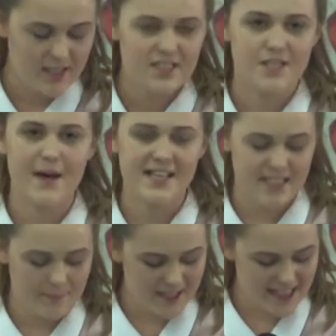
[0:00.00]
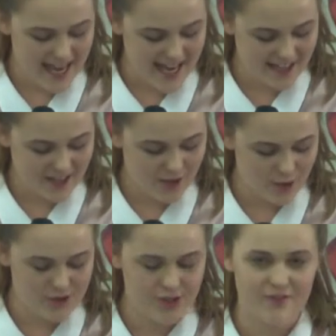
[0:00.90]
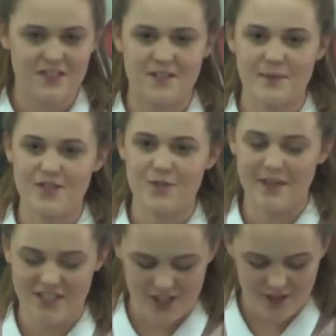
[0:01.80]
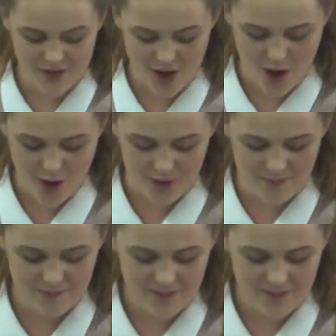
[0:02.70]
To my deputy Anna, who deserves a special mention of her own,